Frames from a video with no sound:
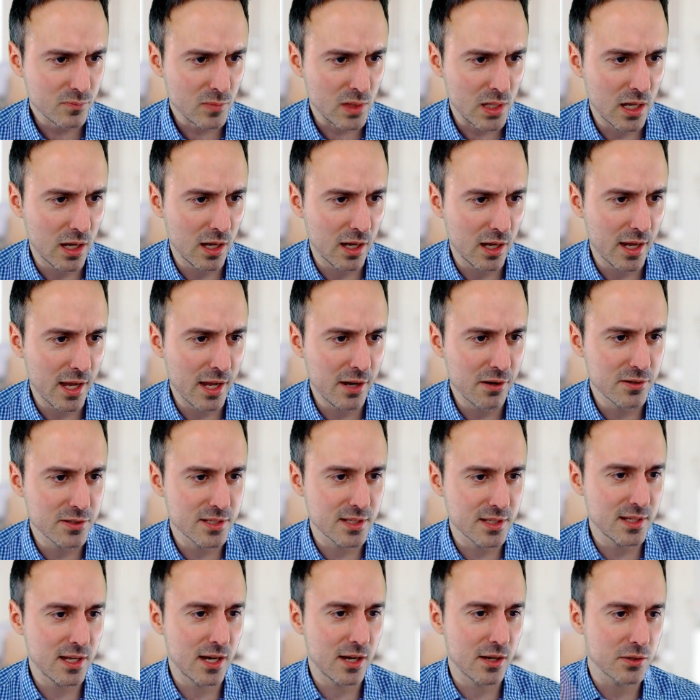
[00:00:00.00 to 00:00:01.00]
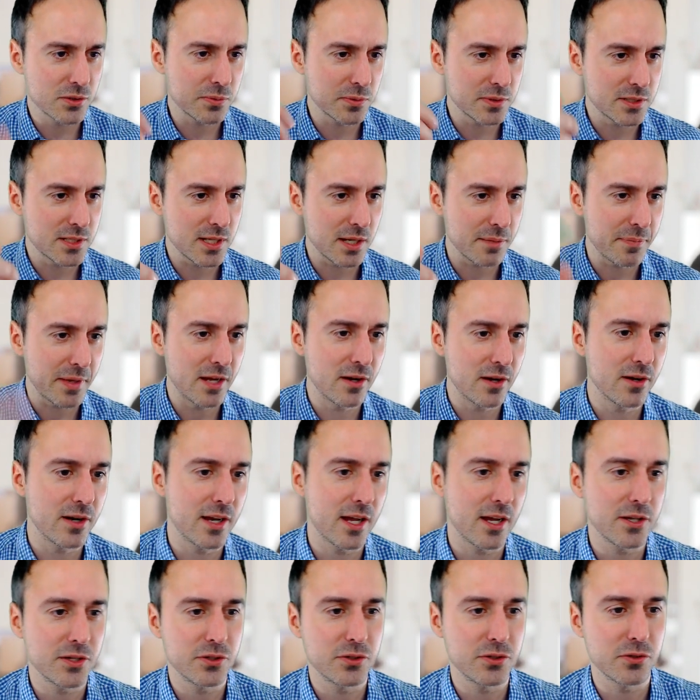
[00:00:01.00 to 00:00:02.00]
Uh, Aaron's in the house. What's up, Aaron? How
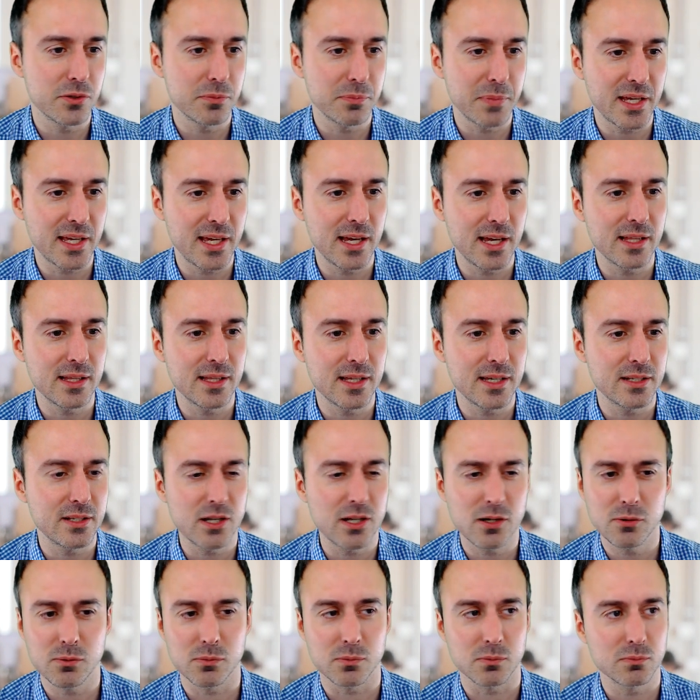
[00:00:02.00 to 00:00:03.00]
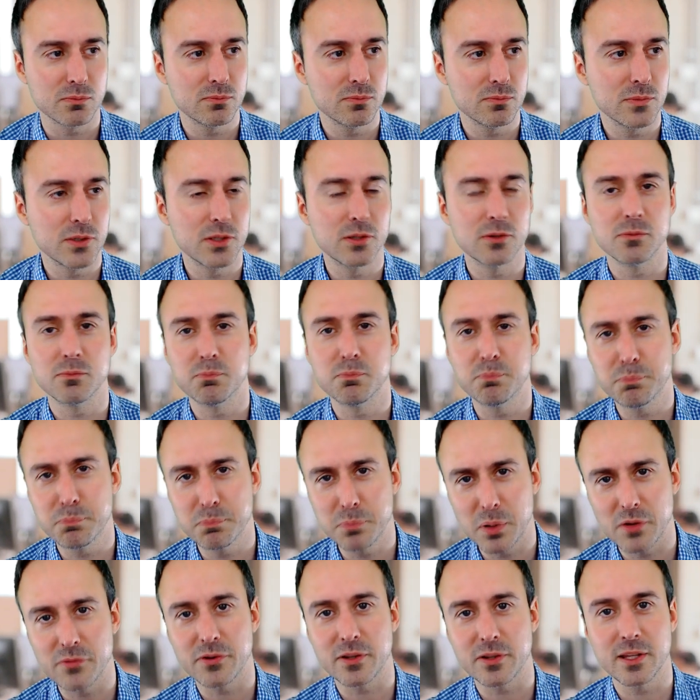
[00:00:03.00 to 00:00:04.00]
you doing? McKaylee, no, you're
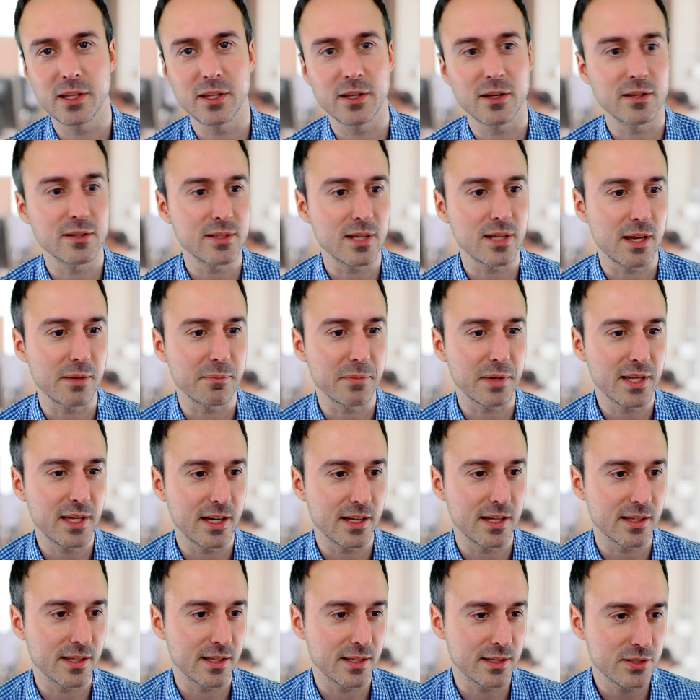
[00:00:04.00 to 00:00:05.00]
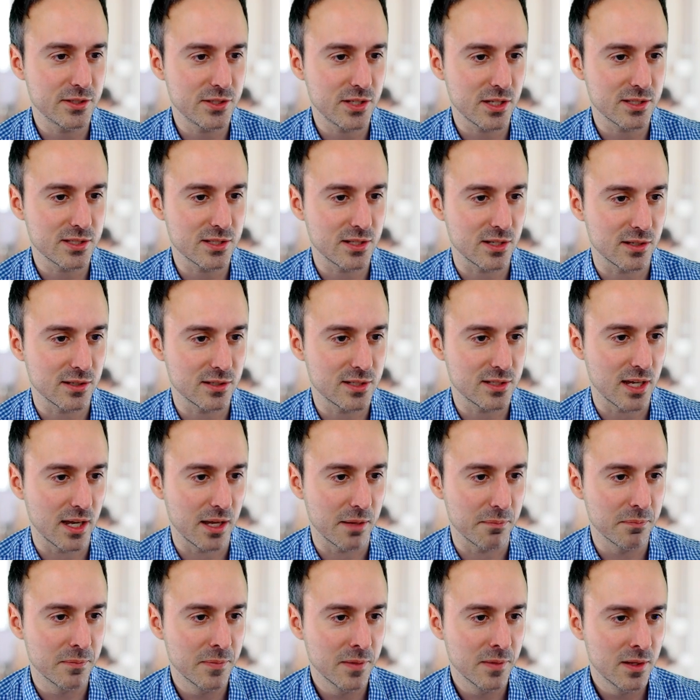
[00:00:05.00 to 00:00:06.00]
perfectly on time, McKaylee. Just on
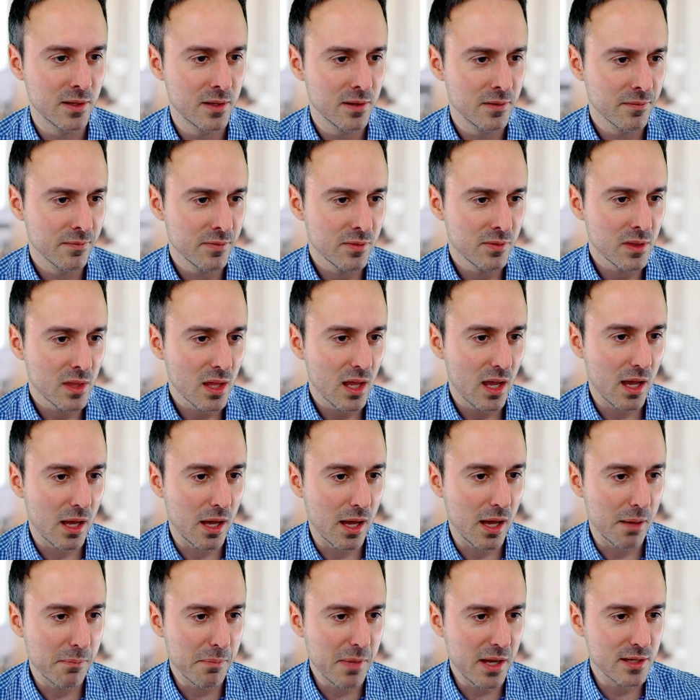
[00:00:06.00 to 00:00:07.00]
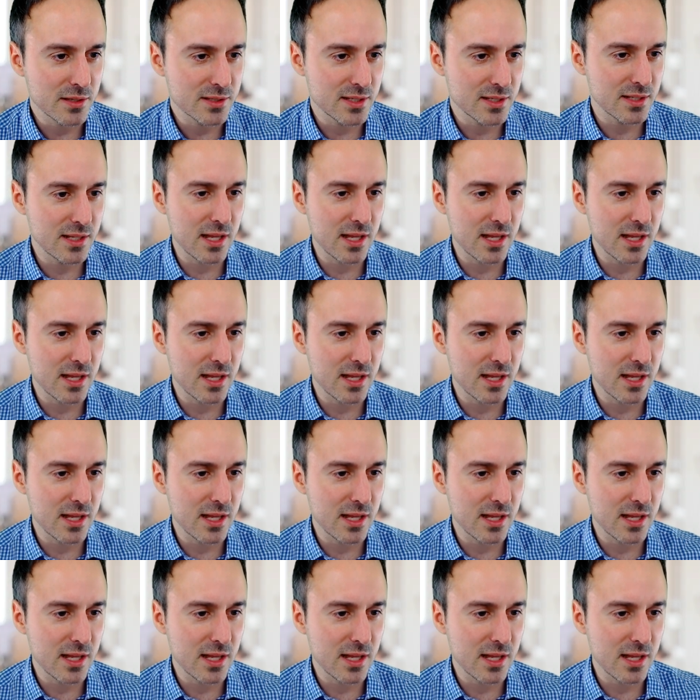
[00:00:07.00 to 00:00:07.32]
time. Uh, Maya's in the